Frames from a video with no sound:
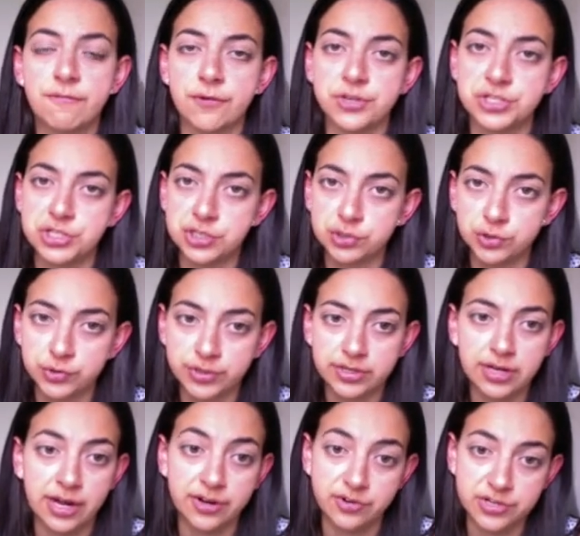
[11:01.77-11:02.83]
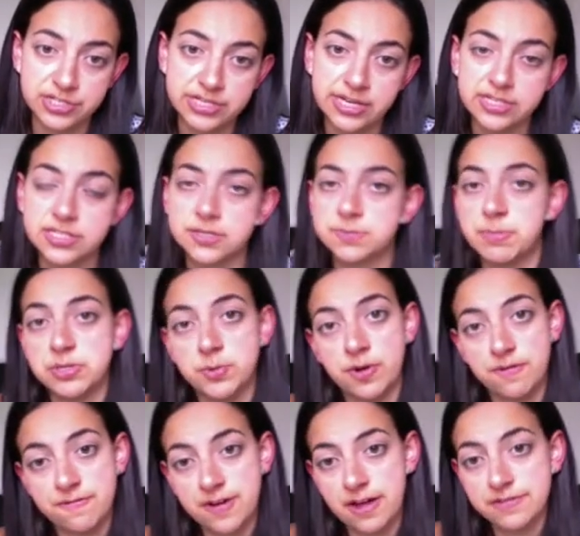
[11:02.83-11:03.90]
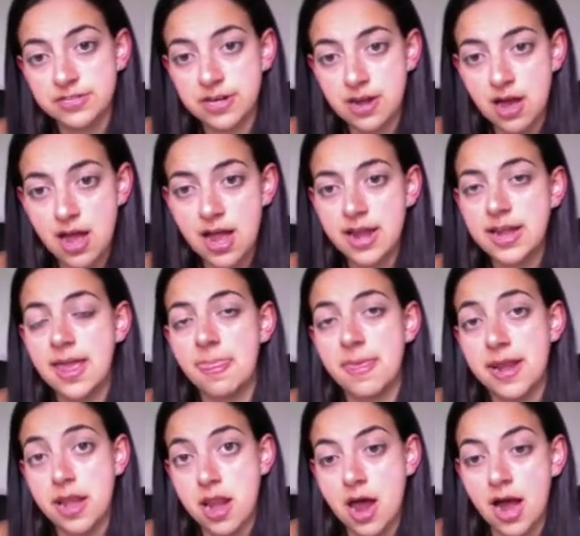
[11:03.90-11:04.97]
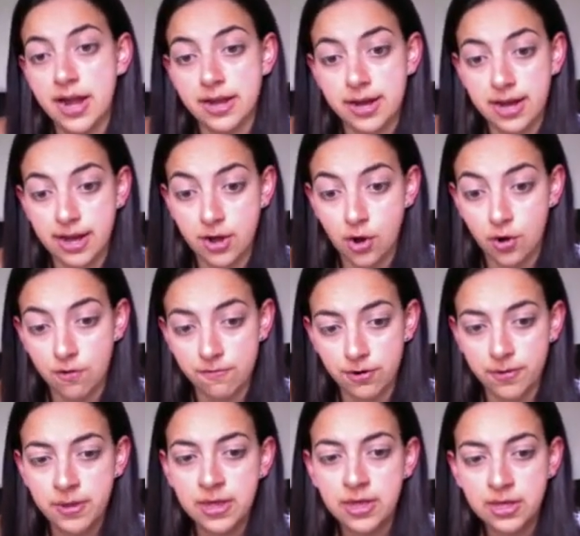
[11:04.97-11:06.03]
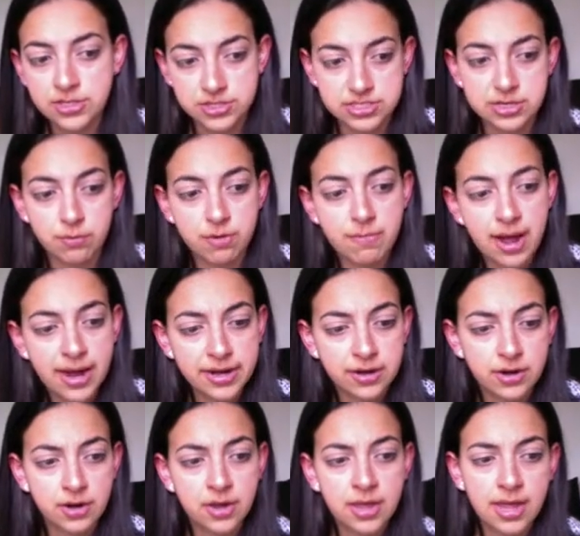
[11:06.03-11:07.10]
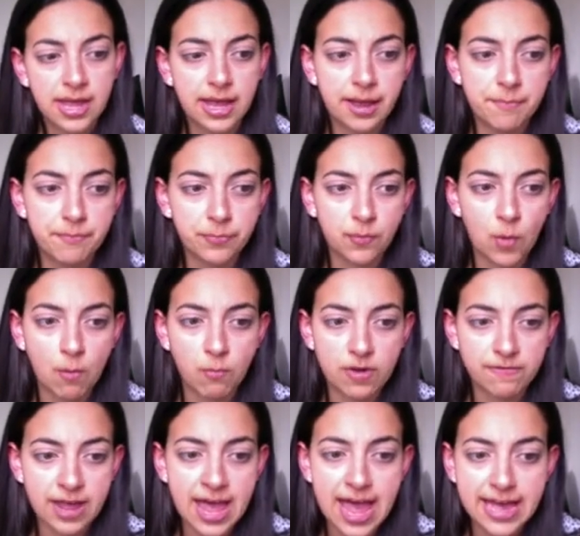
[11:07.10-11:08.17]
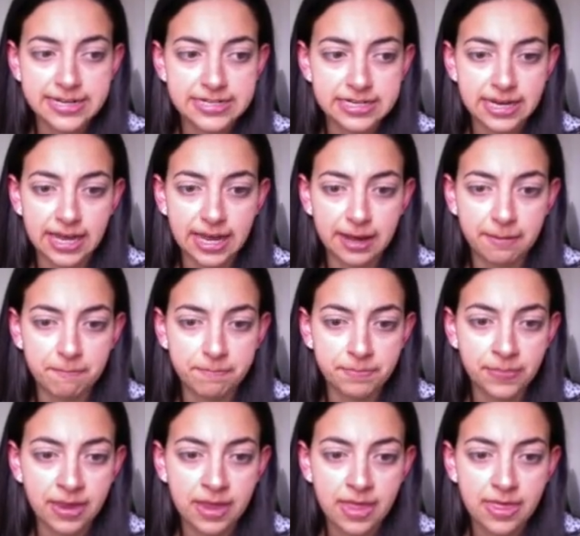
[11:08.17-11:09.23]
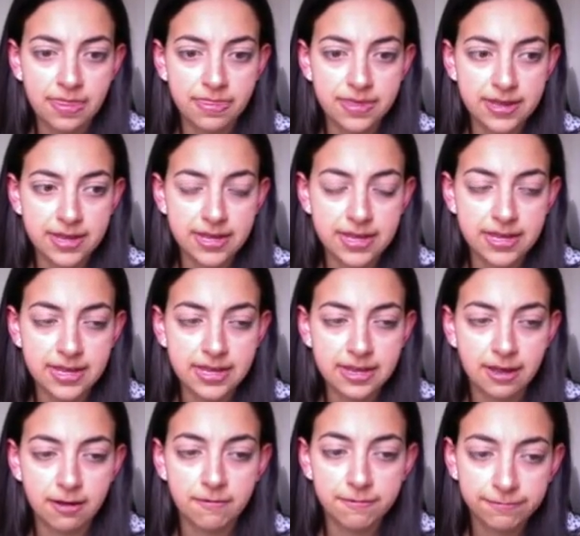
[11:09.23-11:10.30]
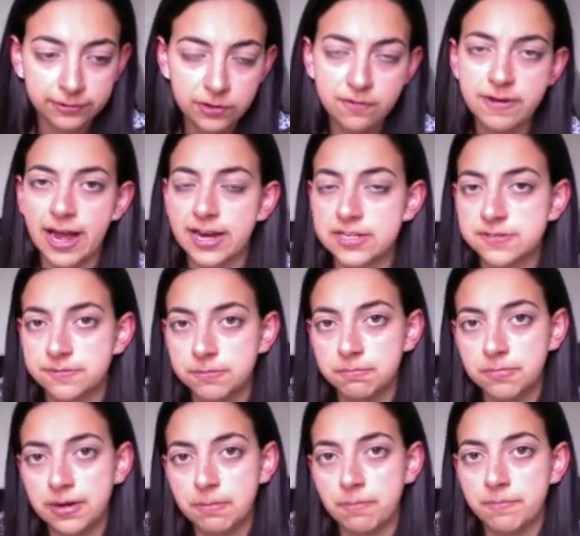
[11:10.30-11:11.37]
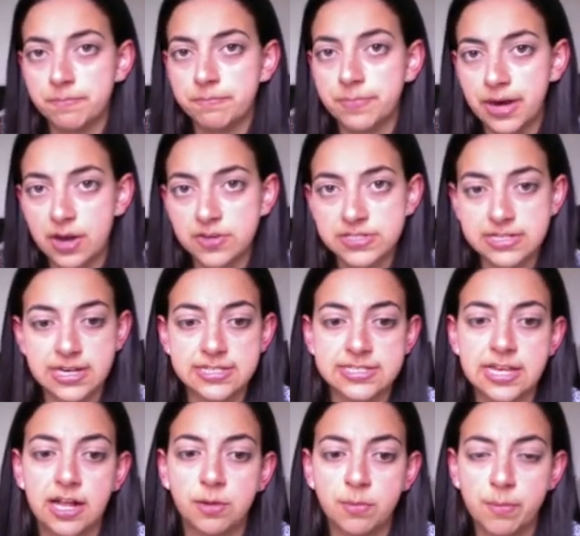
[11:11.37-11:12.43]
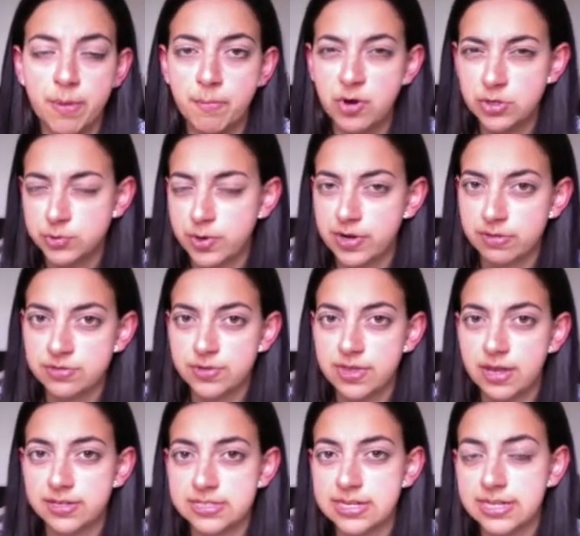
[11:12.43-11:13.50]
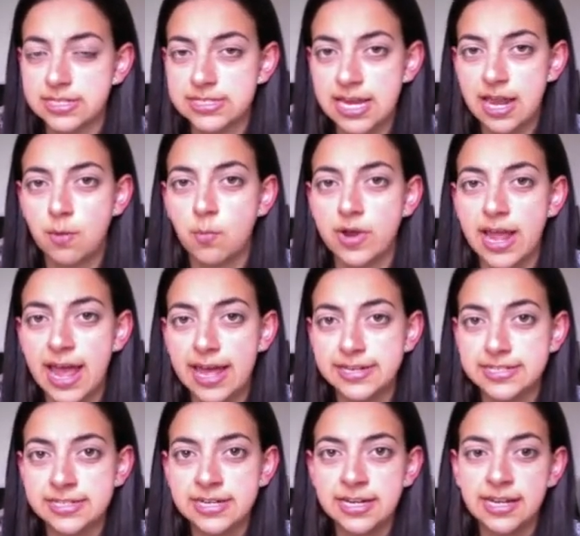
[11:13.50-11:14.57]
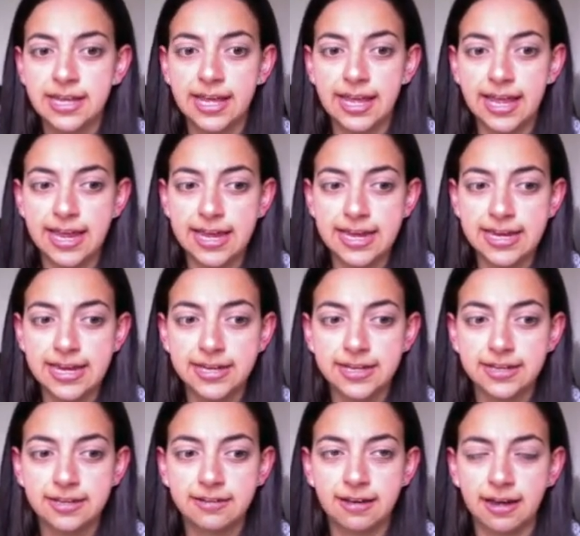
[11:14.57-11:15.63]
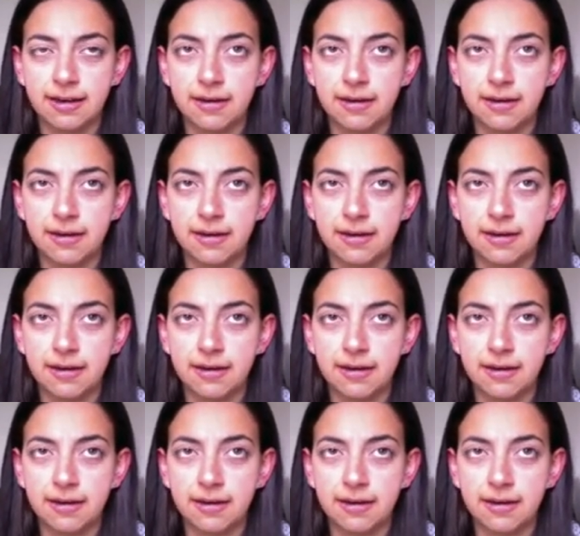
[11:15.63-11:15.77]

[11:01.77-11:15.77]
for children under 6, between 5 to 9, and then 9 and over. Just a reminder, we've had the Fluvax from BioCSL. Remember in 2010 we had a